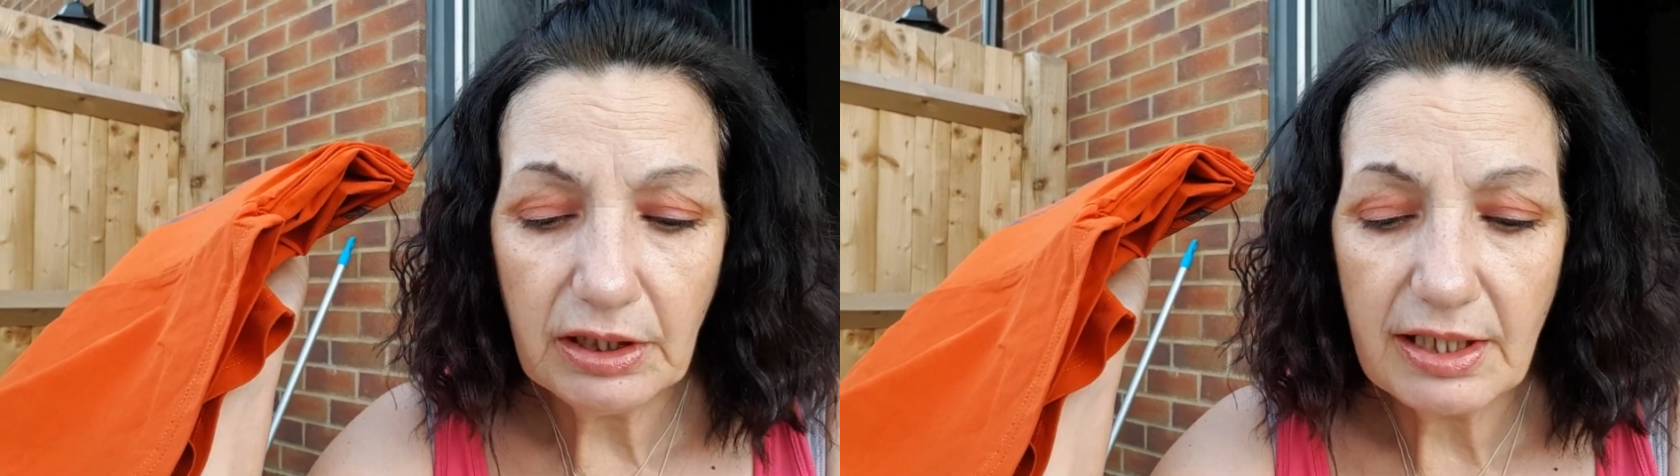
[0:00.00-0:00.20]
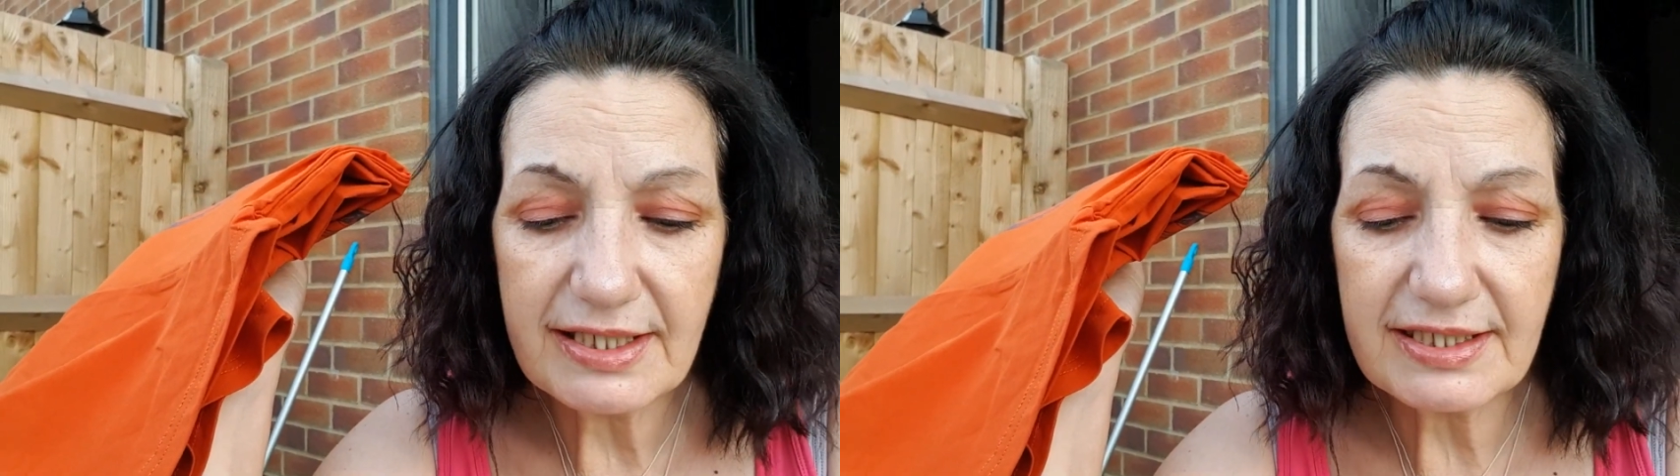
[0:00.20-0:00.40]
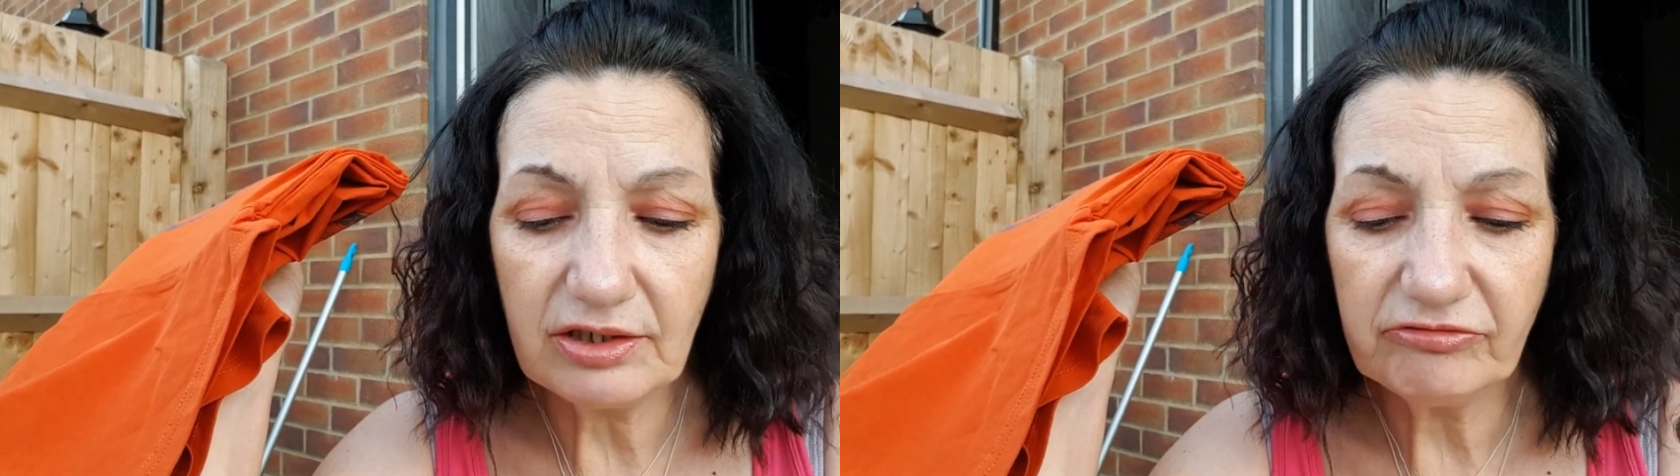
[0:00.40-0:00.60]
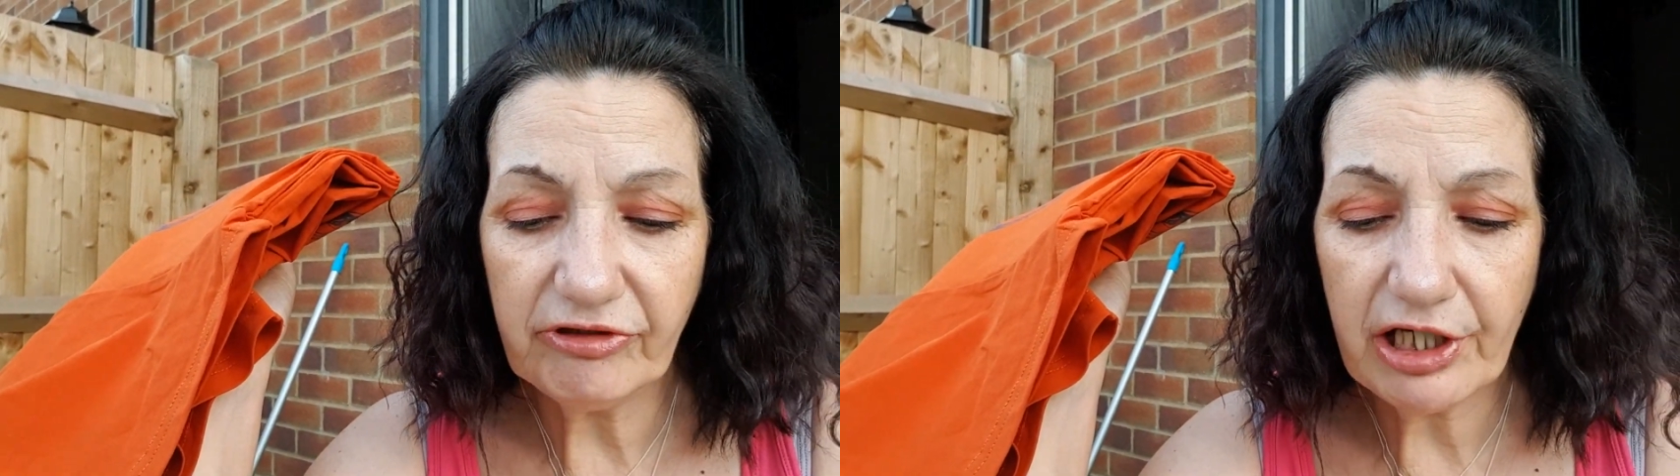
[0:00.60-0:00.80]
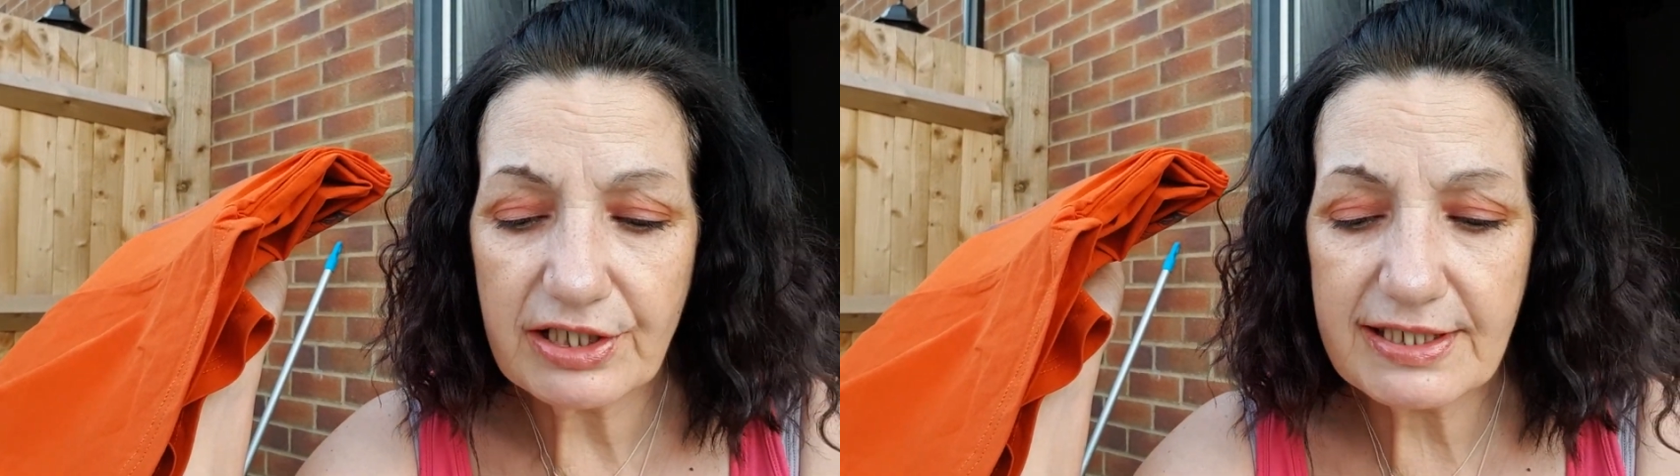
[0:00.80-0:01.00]
It's in a
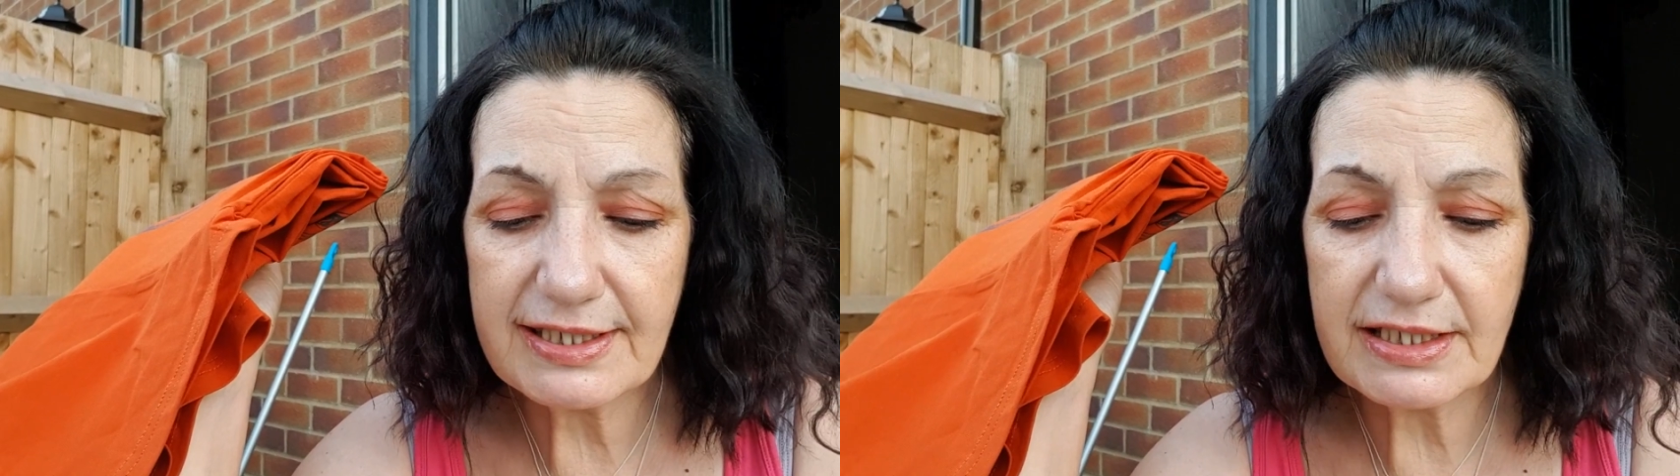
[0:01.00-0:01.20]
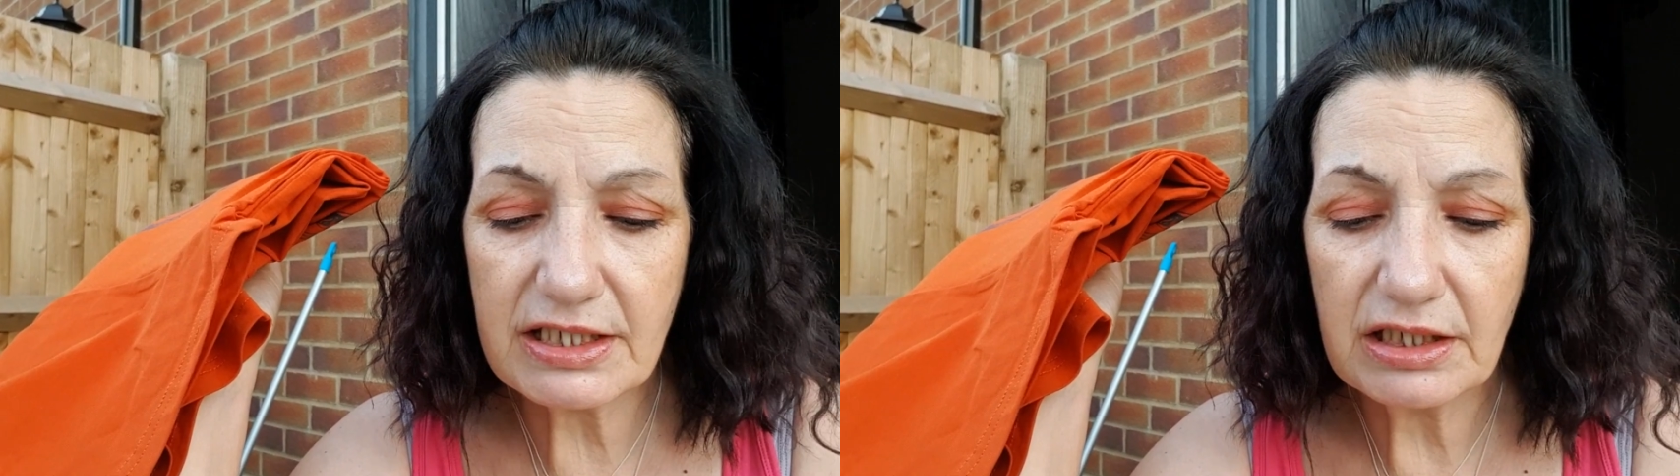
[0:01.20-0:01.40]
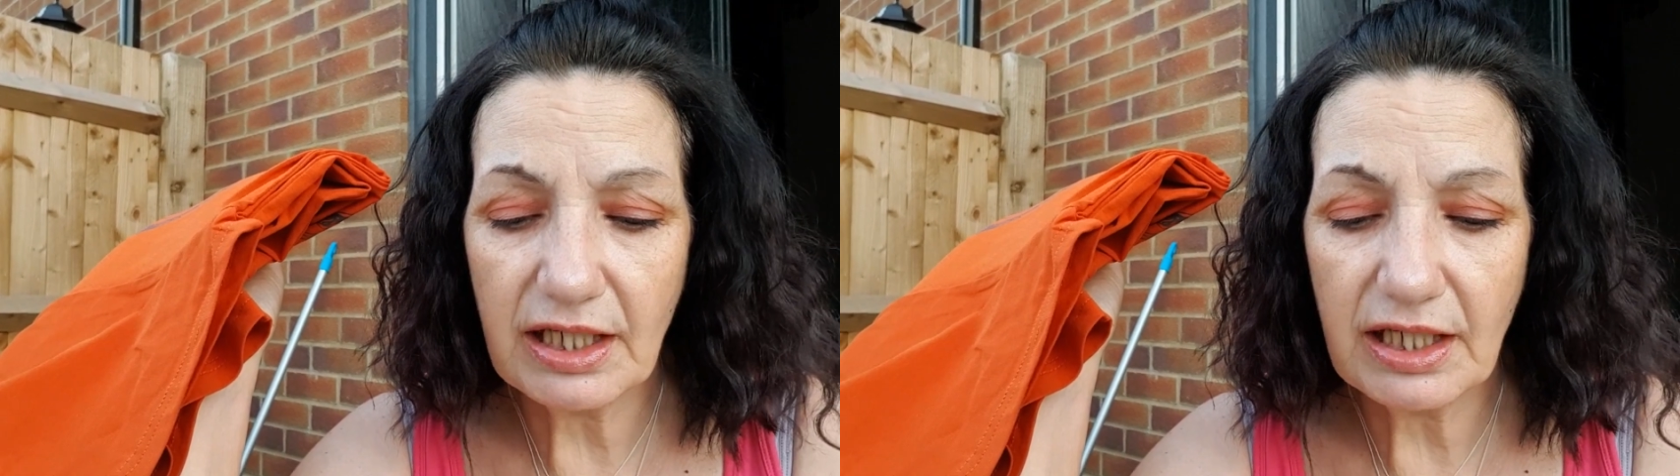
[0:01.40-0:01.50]
rust.